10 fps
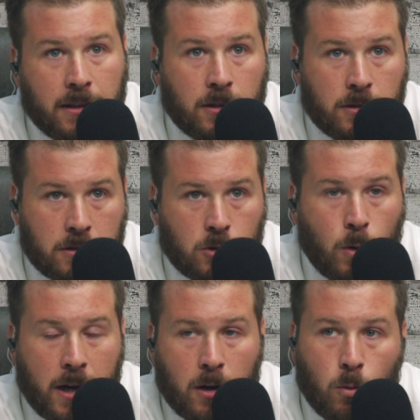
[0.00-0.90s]
there's
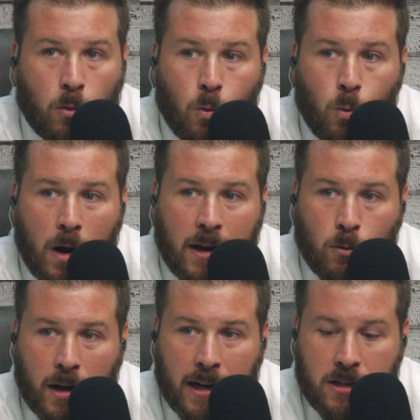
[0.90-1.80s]
quite a wide
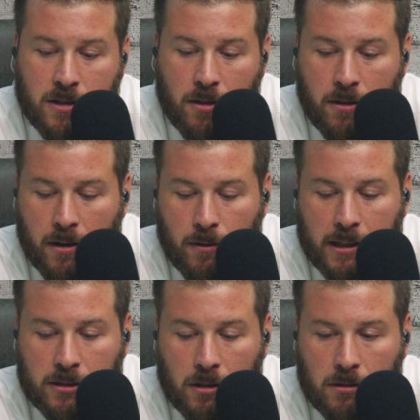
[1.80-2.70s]
range in
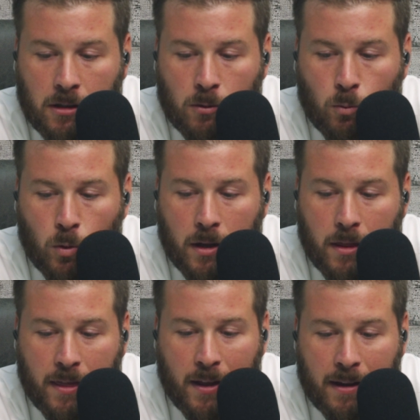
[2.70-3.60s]
theories on what
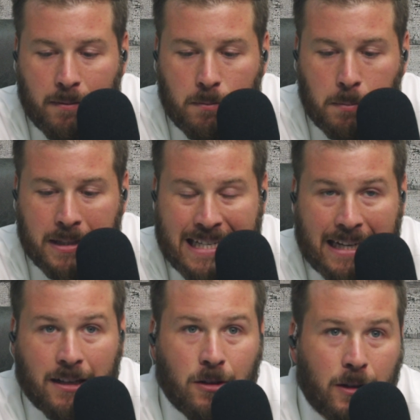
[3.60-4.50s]
that
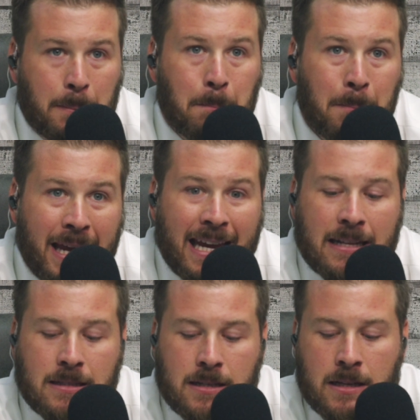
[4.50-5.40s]
particularly
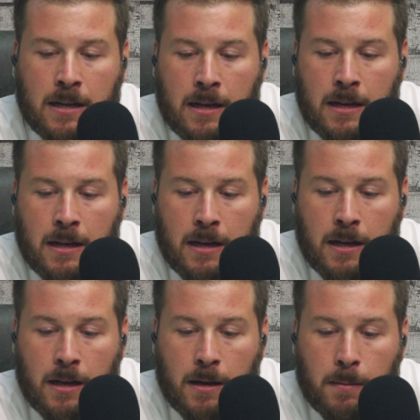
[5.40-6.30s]
means.
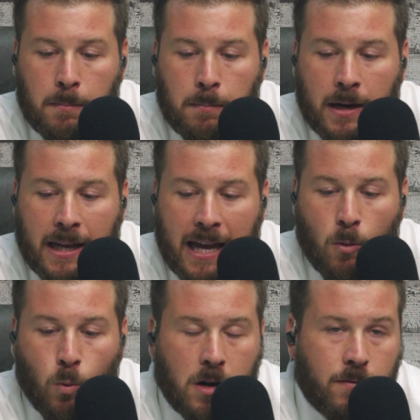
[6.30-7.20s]
But
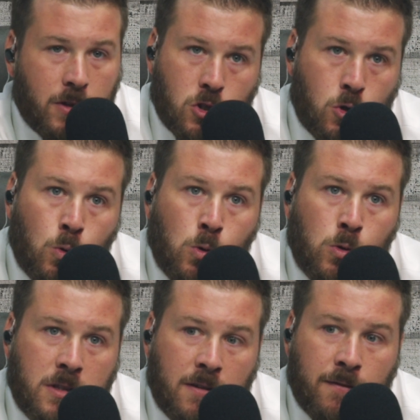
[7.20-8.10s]
again, one of the
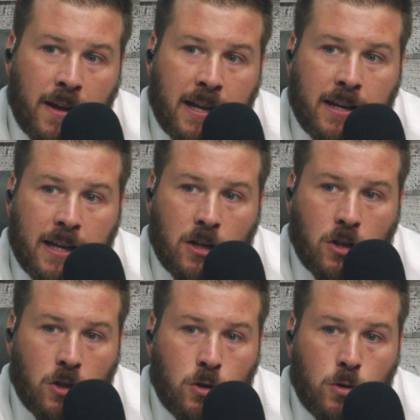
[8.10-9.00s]
tools the Fed can
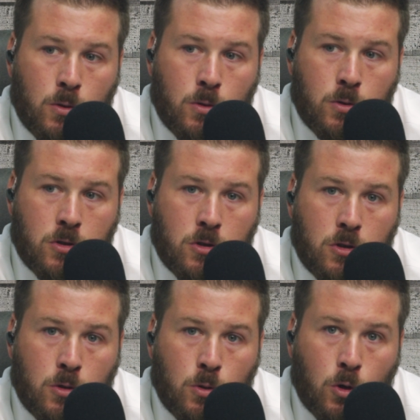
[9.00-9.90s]
use
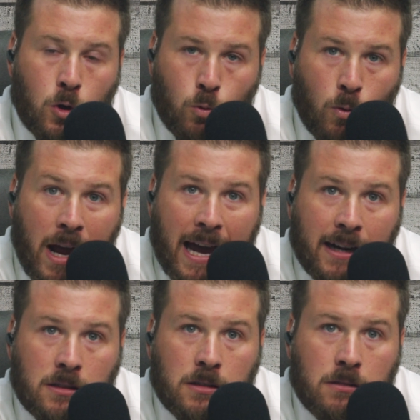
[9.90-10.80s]
to
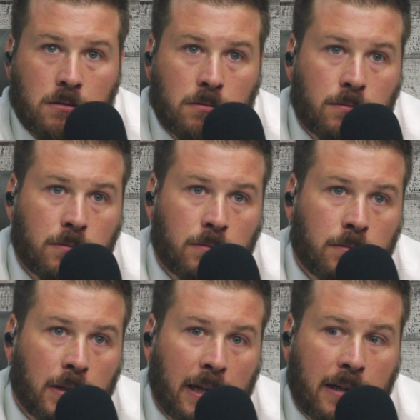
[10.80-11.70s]
correct,
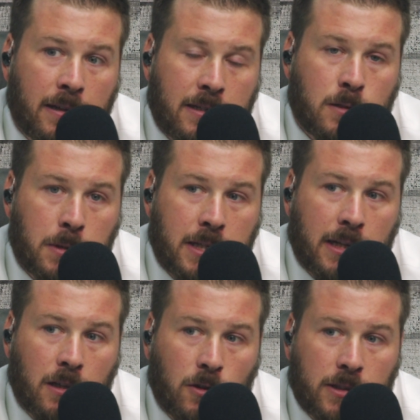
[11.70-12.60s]
and in this
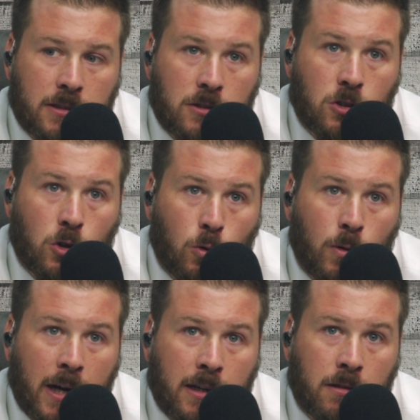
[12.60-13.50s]
particular instance,
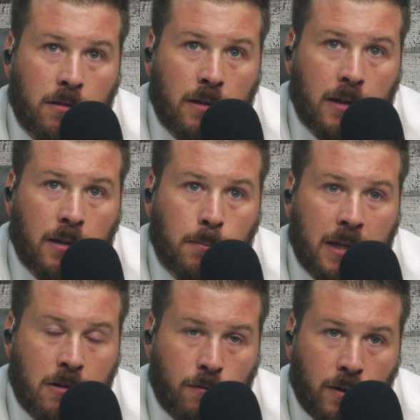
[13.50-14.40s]
correct
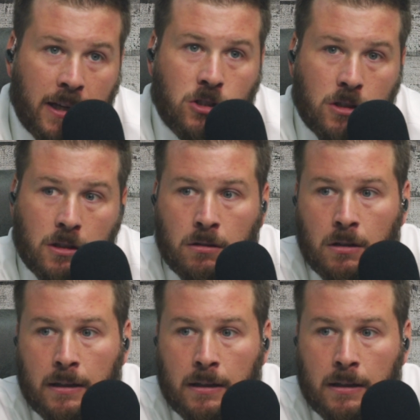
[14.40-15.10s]
inflation,